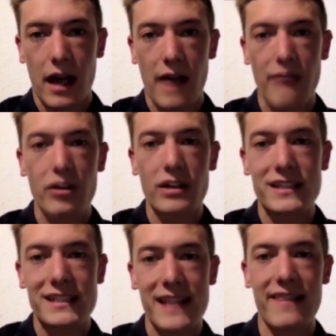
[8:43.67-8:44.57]
I've got to
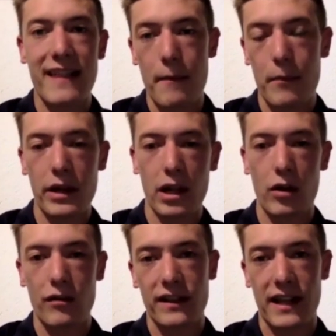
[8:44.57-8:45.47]
send that money
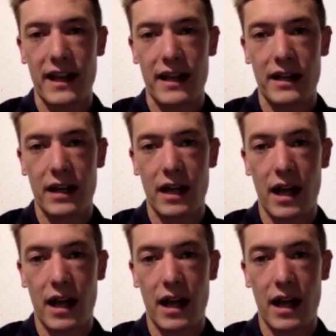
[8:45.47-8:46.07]
over there.